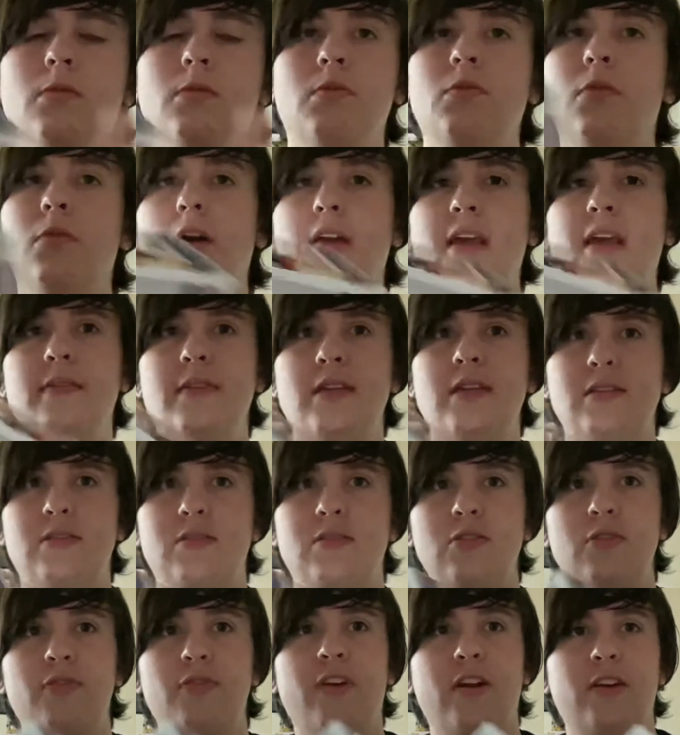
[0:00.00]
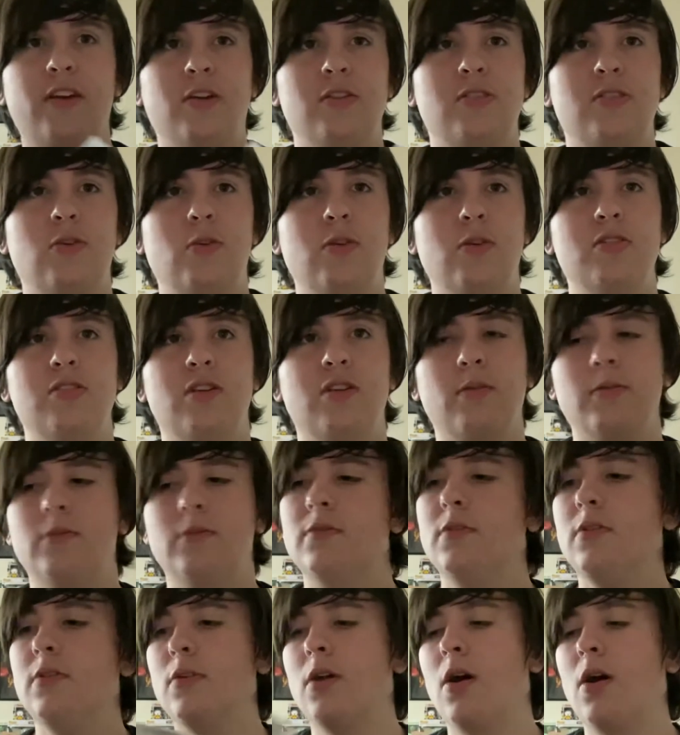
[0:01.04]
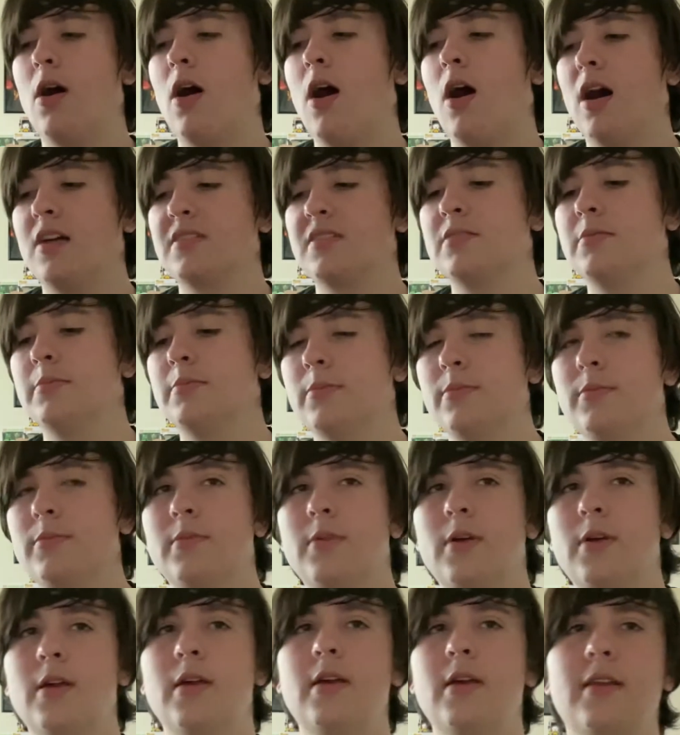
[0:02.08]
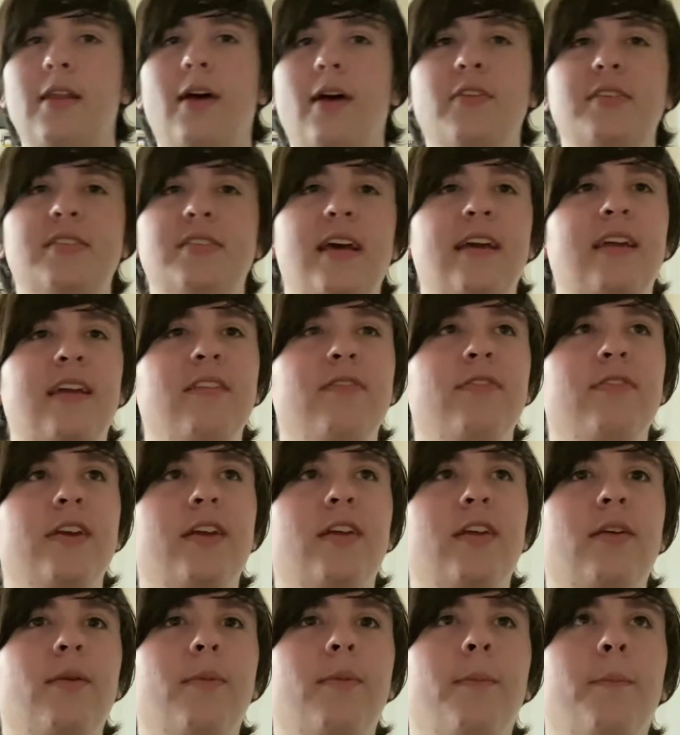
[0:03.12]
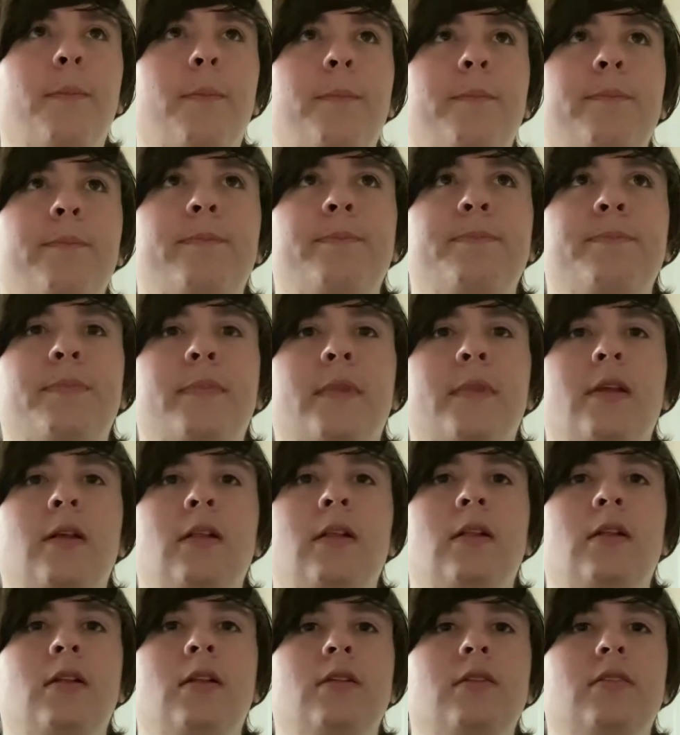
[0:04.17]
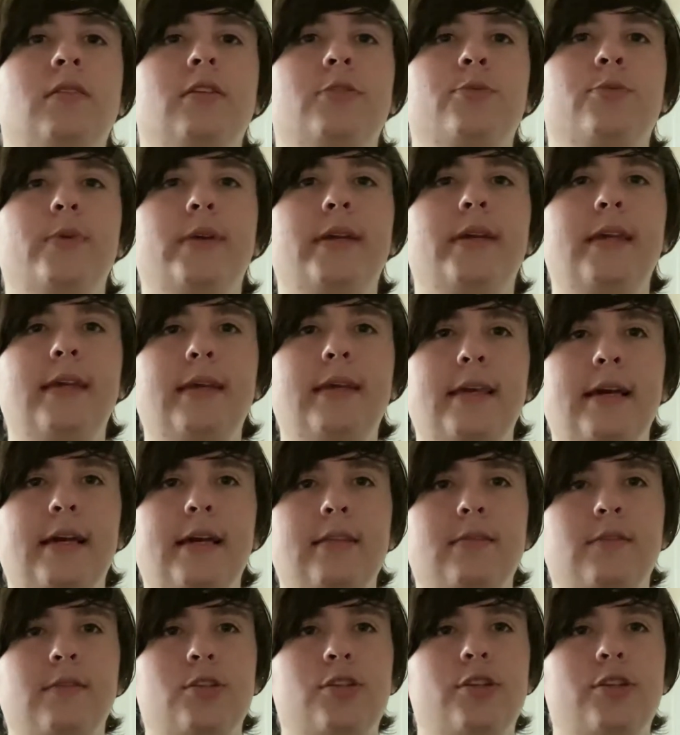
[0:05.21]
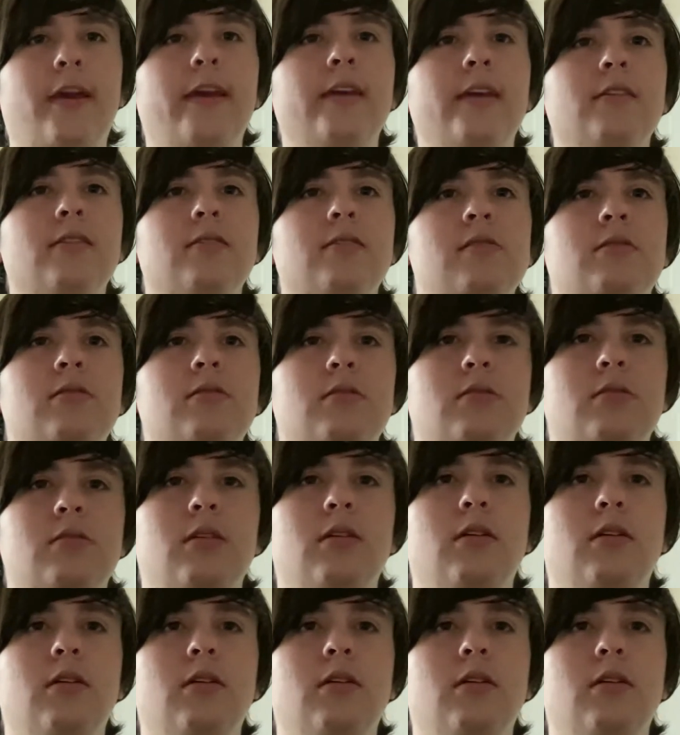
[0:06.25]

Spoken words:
Again, these new Funko sorters are awesome. Now the second figure. Did we get the chase?